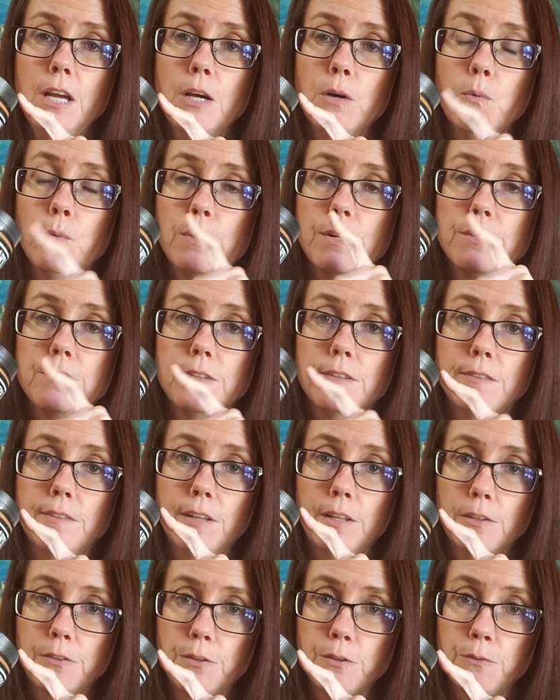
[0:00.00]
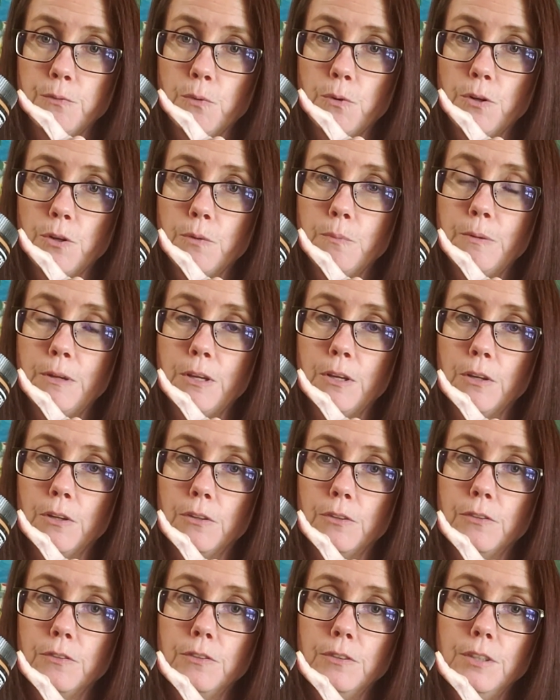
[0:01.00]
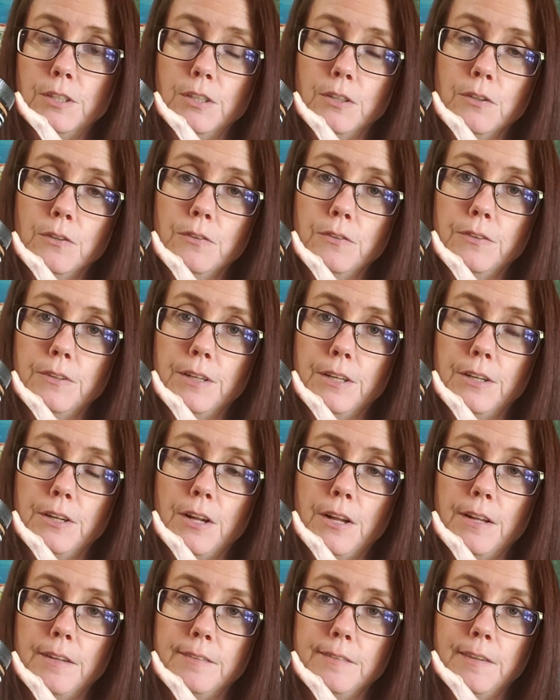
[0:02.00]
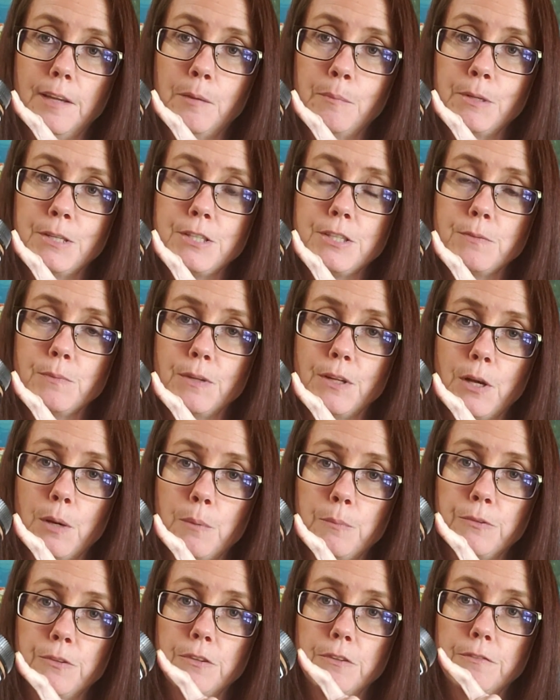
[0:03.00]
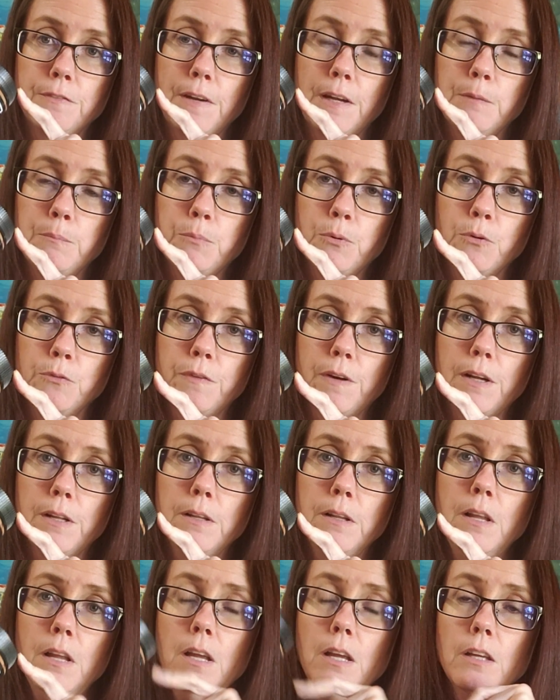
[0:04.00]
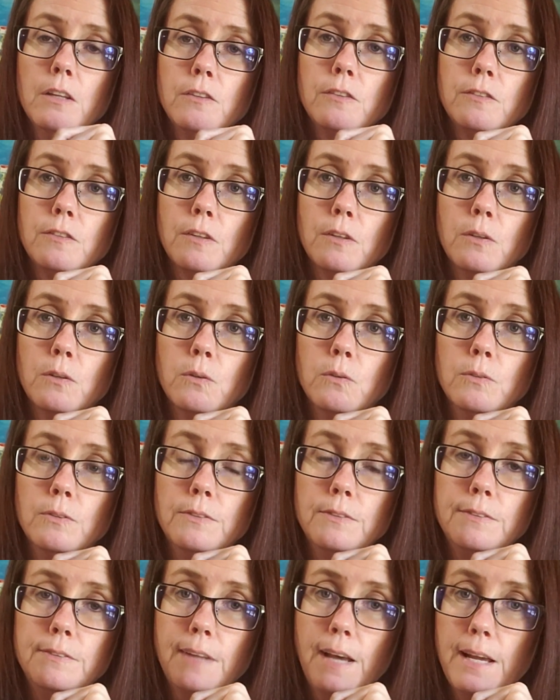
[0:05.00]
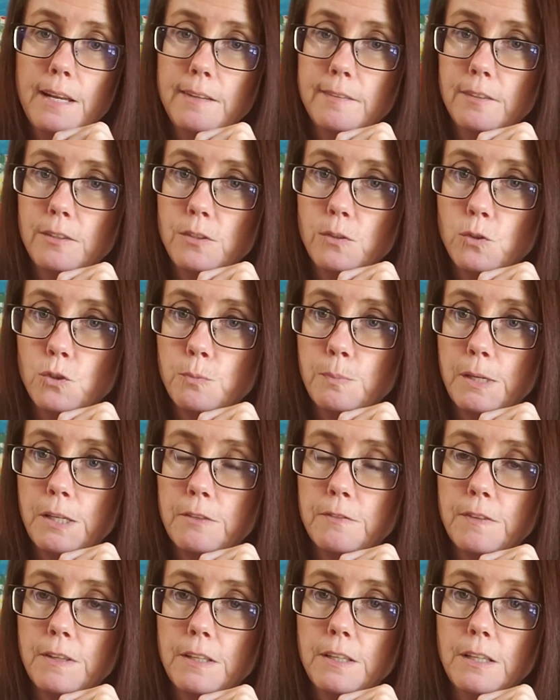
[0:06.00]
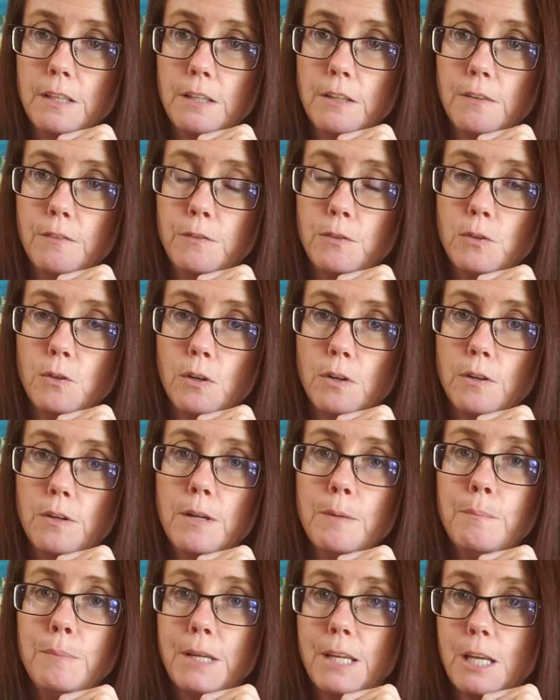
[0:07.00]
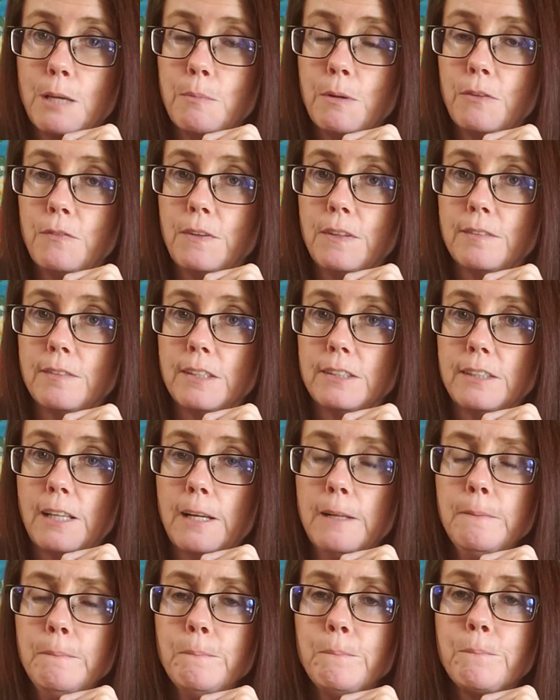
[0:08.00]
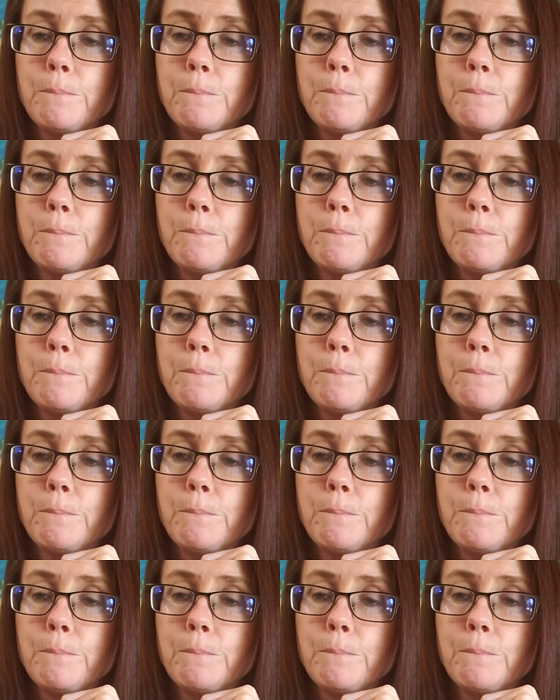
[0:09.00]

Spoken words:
which is healthier for you because, you know, they're not as damaged when it comes to the fat profile. So that is a huge benefit if you are picky about things like that.